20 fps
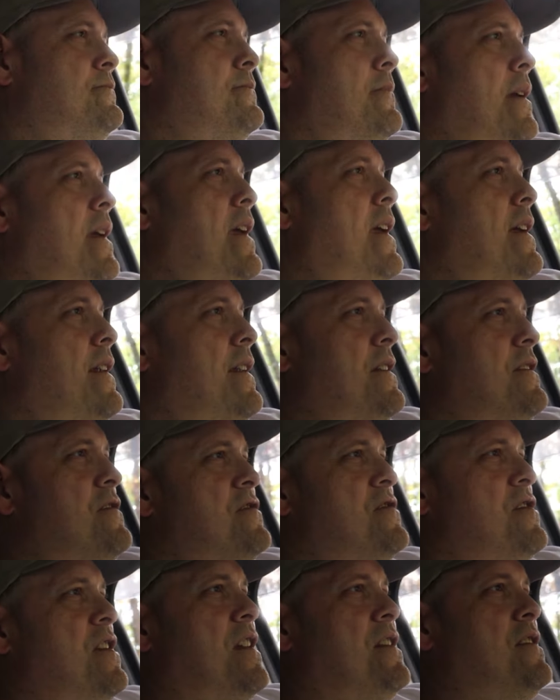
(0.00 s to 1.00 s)
man,
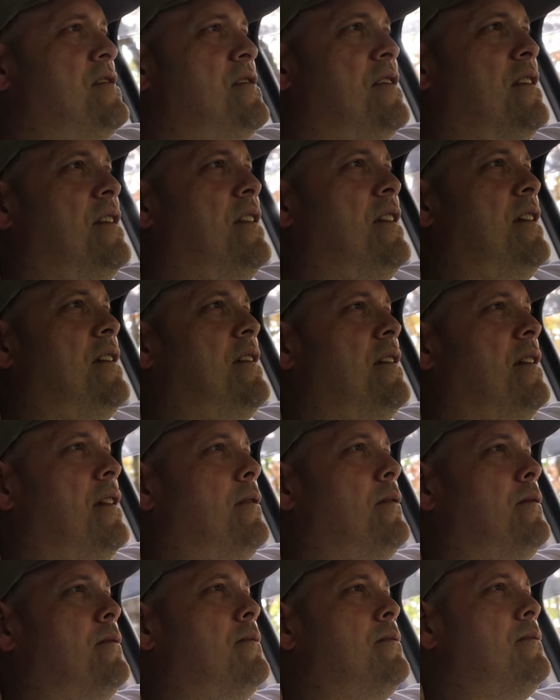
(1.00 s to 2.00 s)
it's changing again.
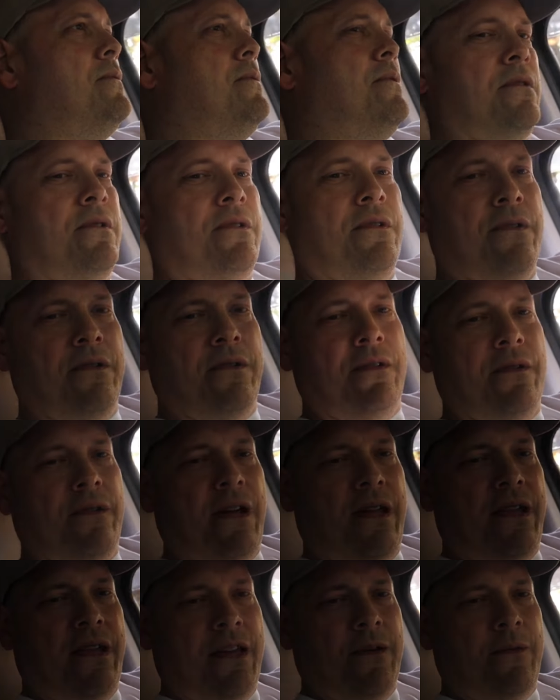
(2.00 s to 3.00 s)
Oh,
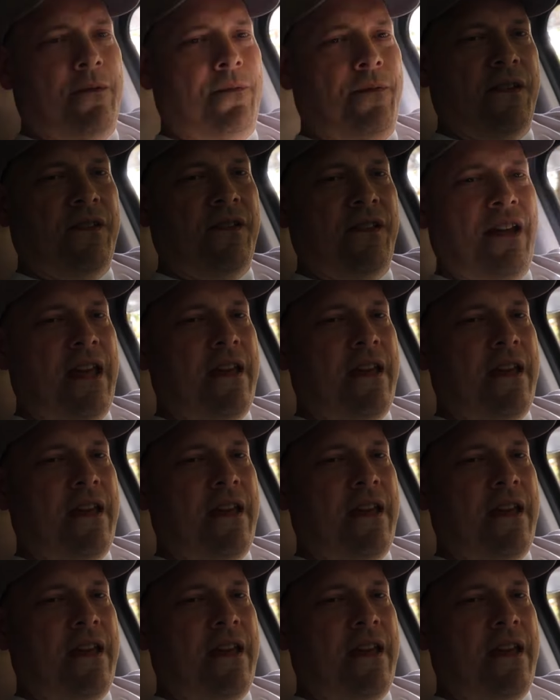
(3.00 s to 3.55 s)
I think we're fixing to